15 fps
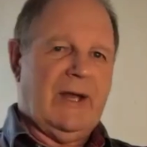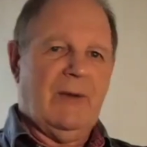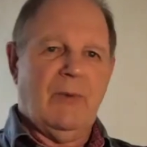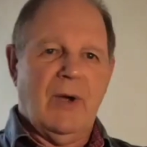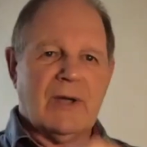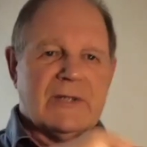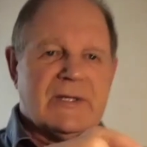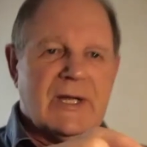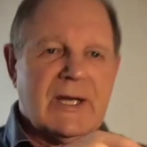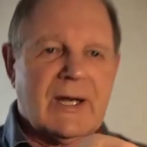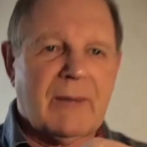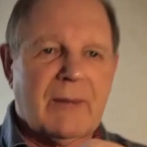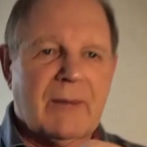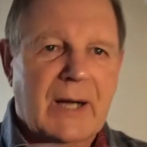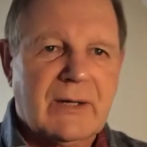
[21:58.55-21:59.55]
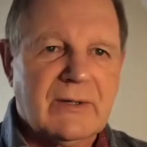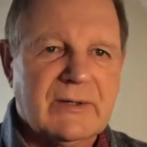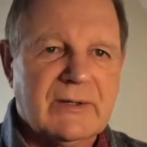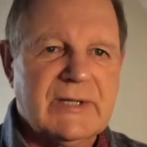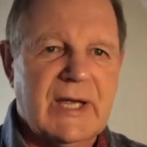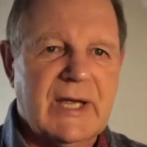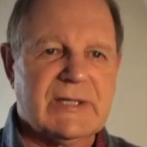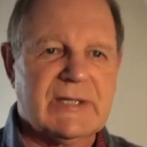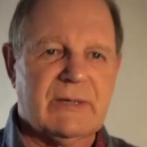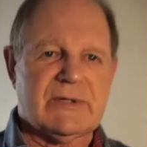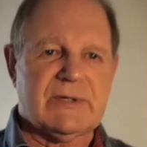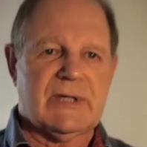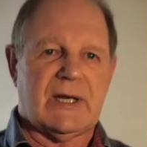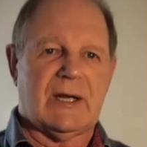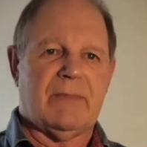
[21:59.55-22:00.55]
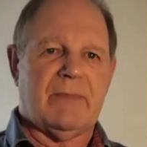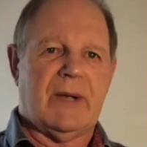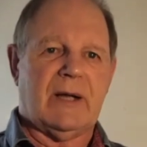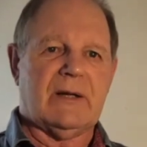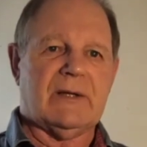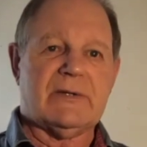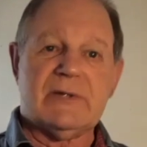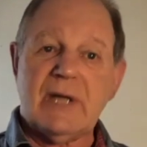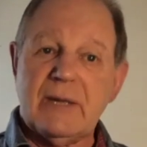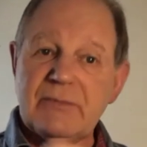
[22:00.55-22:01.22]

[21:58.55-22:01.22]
it was the little buckles. Yes, it was the little buckles, and I'm